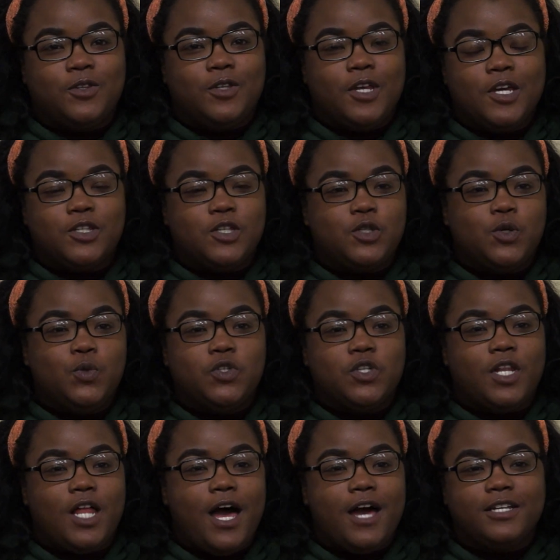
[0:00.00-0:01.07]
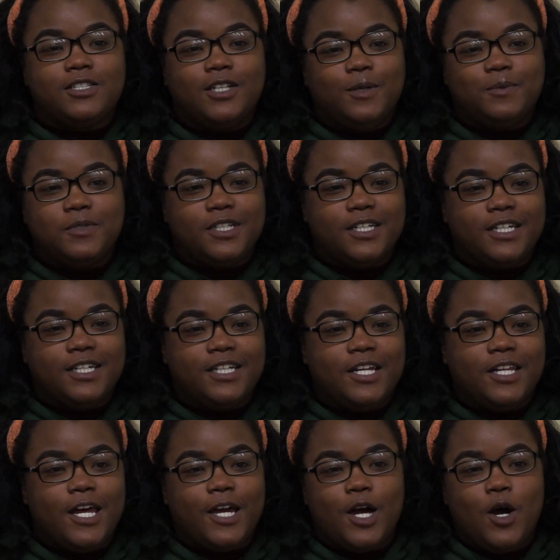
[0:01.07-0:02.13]
institutionalize something. They
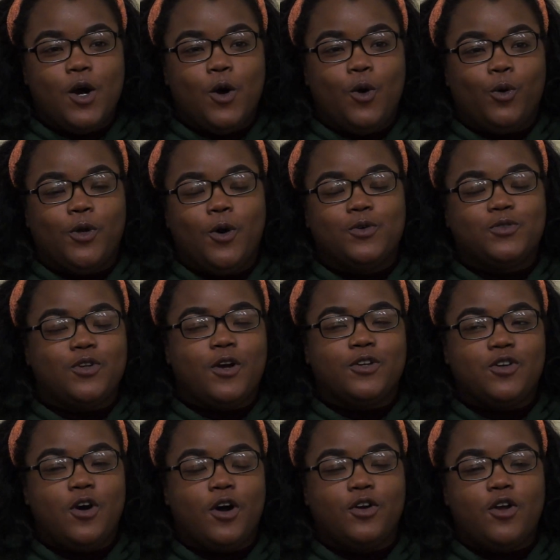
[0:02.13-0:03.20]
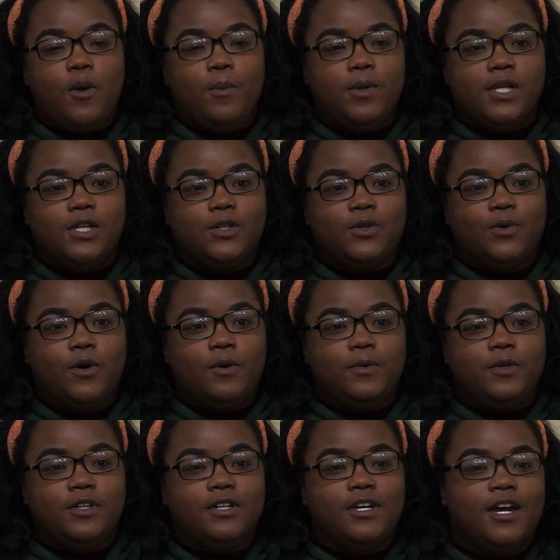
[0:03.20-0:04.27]
like, oh, don't start talking all political on
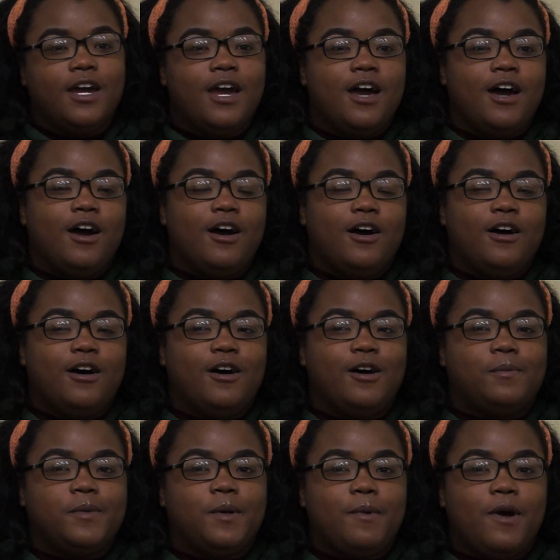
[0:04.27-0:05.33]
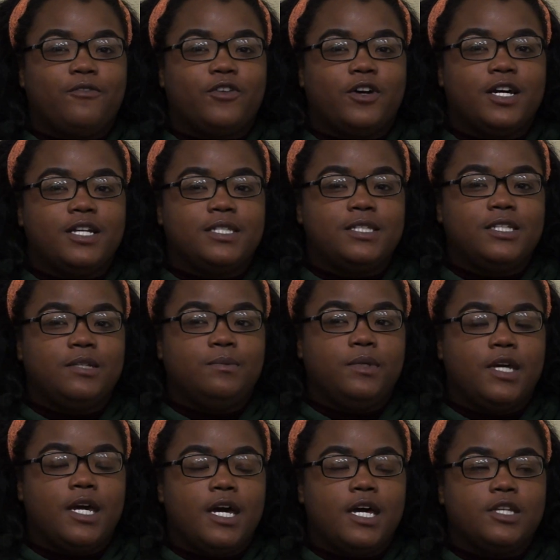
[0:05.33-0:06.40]
me. And my friends see
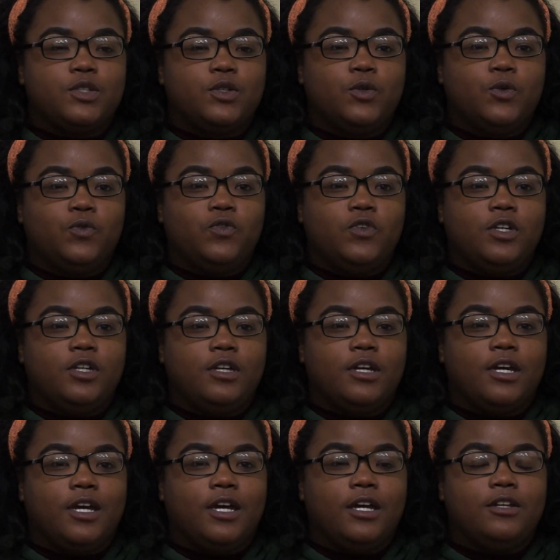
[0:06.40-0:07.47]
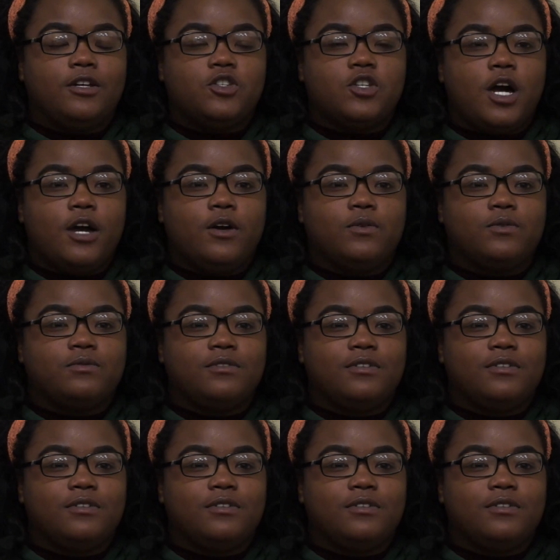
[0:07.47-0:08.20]
me as goofy and a child.